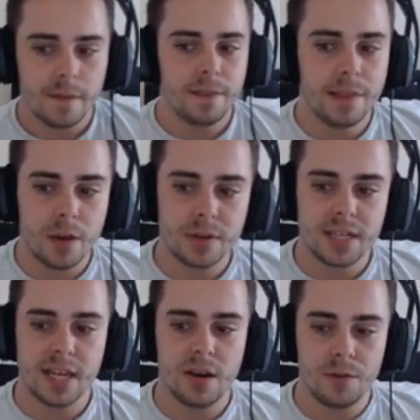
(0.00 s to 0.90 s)
lower
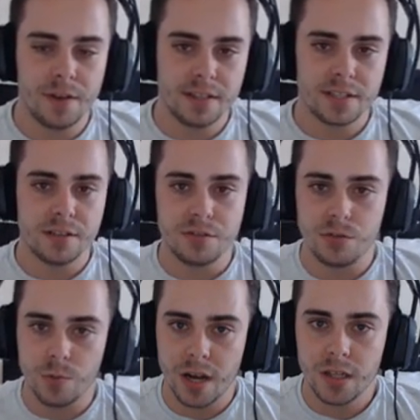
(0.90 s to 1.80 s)
tier offense can
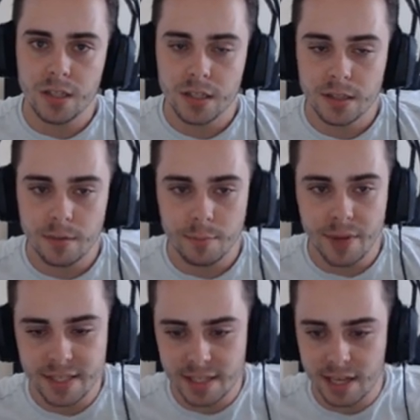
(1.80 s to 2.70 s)
do well
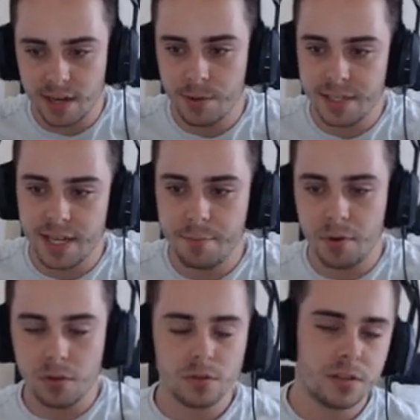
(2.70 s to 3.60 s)
better than lower tier
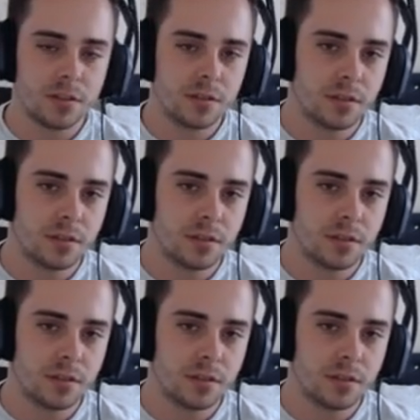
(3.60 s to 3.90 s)
bulk.